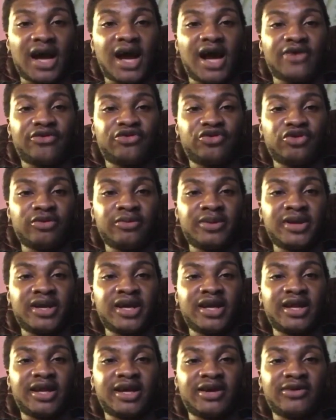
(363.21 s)
I should be
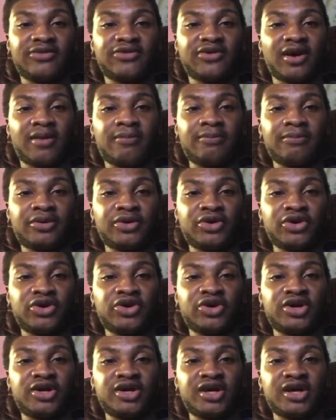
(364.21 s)
getting something
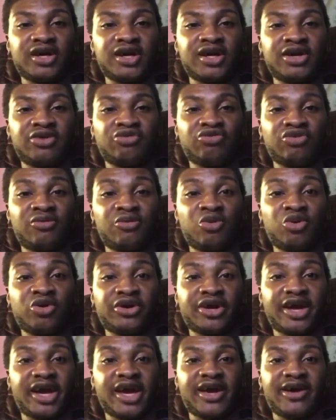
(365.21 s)
good in 3 more
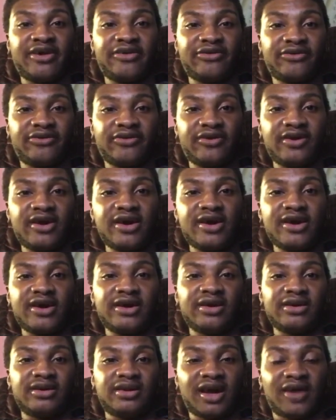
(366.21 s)
days.
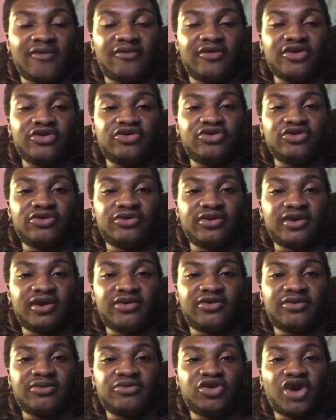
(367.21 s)
Definitely should
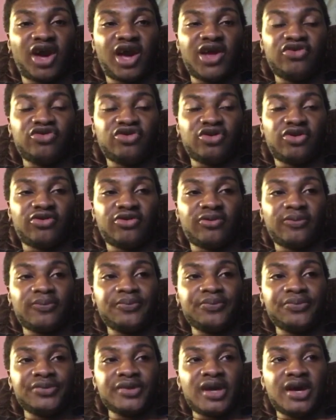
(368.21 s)
see some changes.
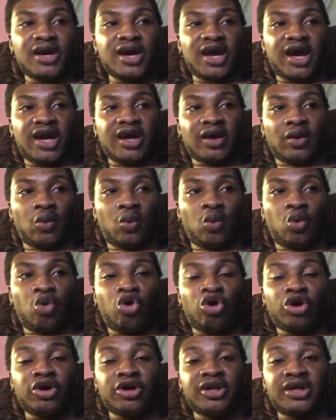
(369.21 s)
And the
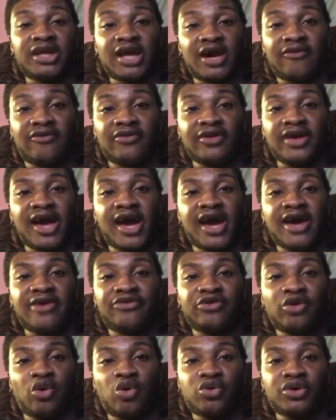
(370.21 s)
water definitely has
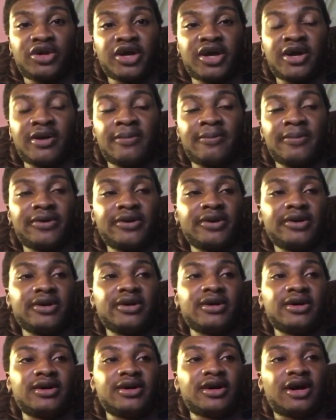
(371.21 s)
soaked up
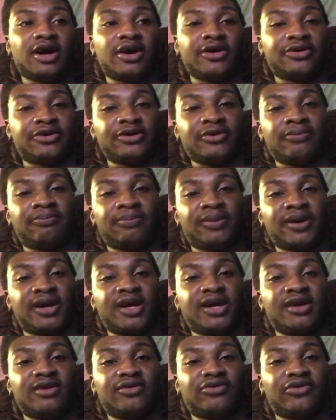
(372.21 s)
a good
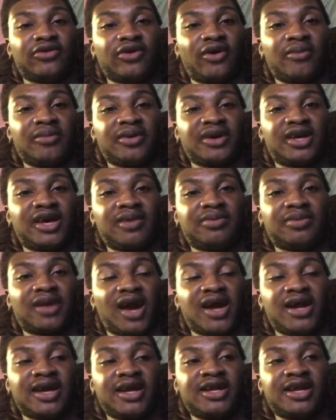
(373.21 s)
bit, so I'm gonna keep
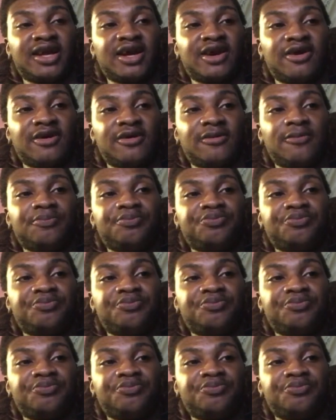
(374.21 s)
that in there.